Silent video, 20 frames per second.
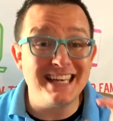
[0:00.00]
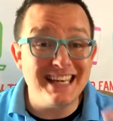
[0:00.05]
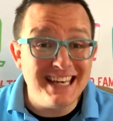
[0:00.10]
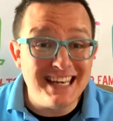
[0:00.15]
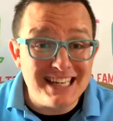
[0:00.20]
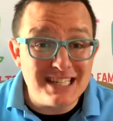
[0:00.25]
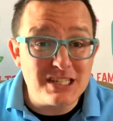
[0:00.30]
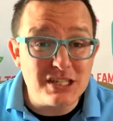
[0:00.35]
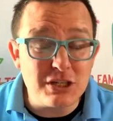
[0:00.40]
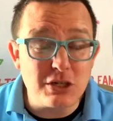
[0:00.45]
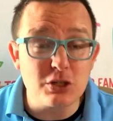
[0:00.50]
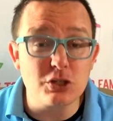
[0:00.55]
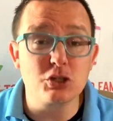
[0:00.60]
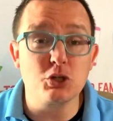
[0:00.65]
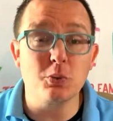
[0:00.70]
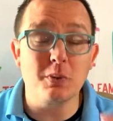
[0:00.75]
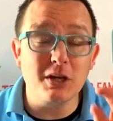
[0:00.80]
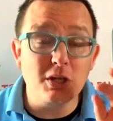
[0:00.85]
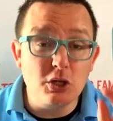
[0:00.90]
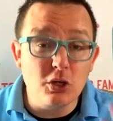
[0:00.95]
easier
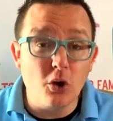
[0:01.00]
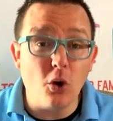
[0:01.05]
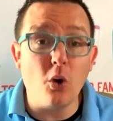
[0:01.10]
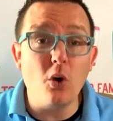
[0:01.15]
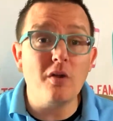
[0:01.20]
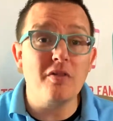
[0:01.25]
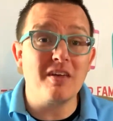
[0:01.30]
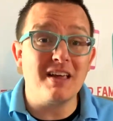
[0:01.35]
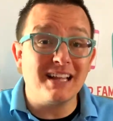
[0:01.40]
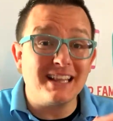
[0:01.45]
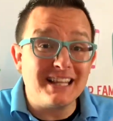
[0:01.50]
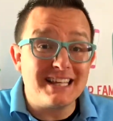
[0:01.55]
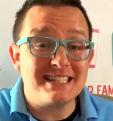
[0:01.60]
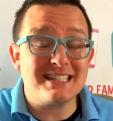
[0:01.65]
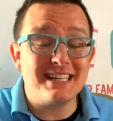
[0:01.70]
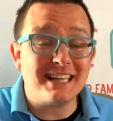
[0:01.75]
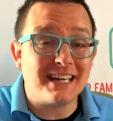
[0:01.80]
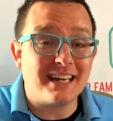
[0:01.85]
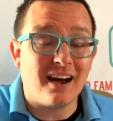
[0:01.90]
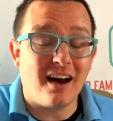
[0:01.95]
to ignore the
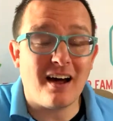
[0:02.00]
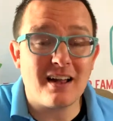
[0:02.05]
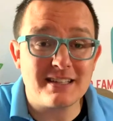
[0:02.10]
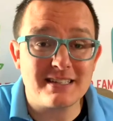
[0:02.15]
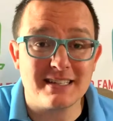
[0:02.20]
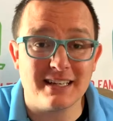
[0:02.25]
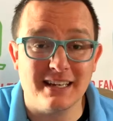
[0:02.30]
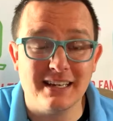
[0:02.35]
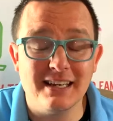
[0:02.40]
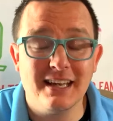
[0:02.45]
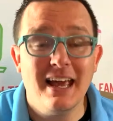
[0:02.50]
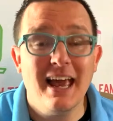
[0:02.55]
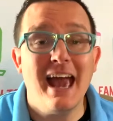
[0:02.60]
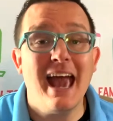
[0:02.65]
illicit content